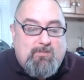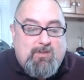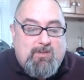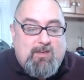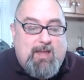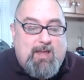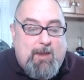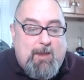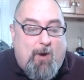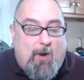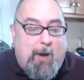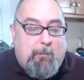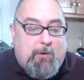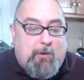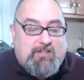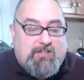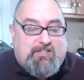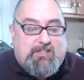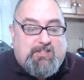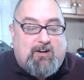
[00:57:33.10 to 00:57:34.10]
And
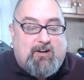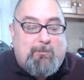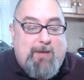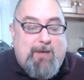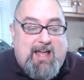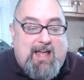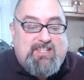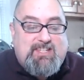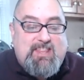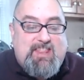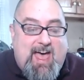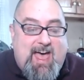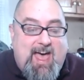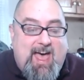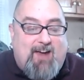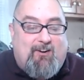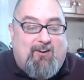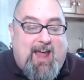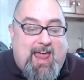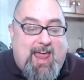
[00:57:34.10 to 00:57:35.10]
Robert's here. Imagine
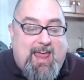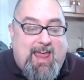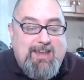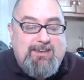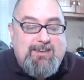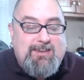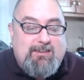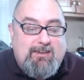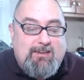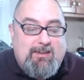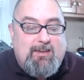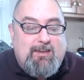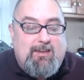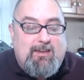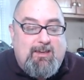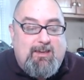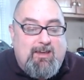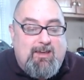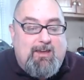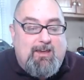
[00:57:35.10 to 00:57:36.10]
that, right?
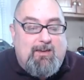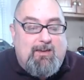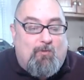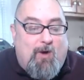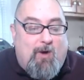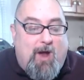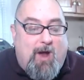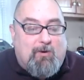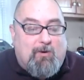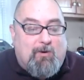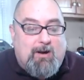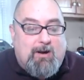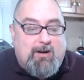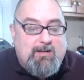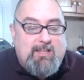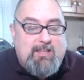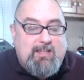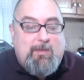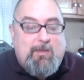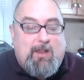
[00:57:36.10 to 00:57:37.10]
Robert,
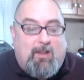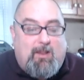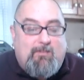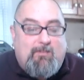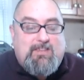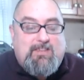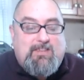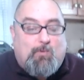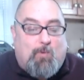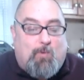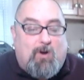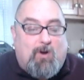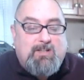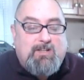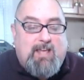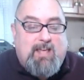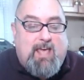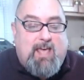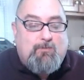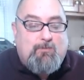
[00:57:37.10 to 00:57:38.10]
in the middle of his
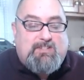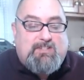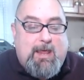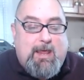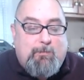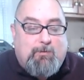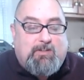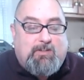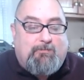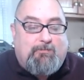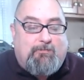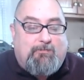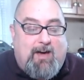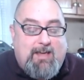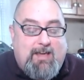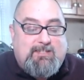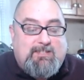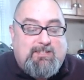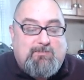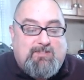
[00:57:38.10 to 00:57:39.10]
workday, was able to
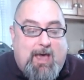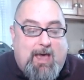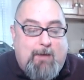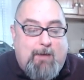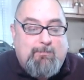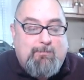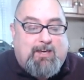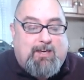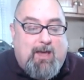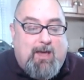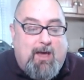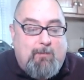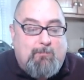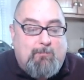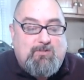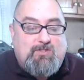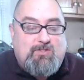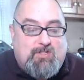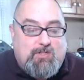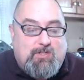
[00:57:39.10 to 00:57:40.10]
find some time to
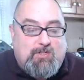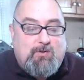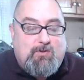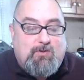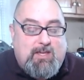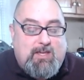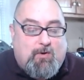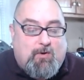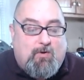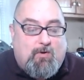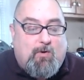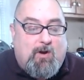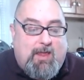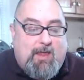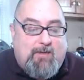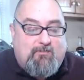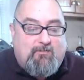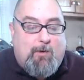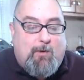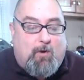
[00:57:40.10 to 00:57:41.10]
come to the Corn
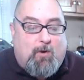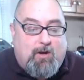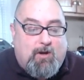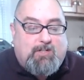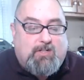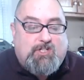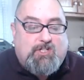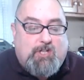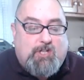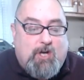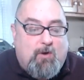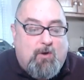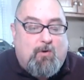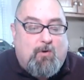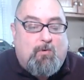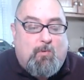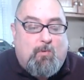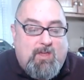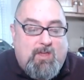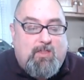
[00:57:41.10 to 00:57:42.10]
Life Network
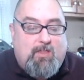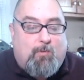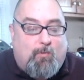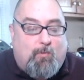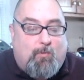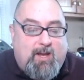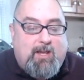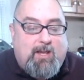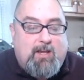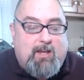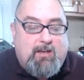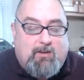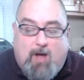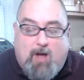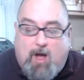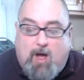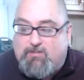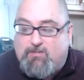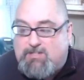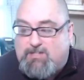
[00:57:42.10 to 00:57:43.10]
show with Rick and
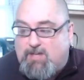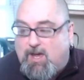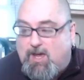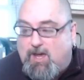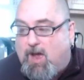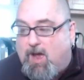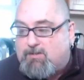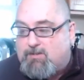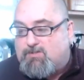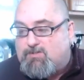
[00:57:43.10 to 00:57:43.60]
Coffee Talk.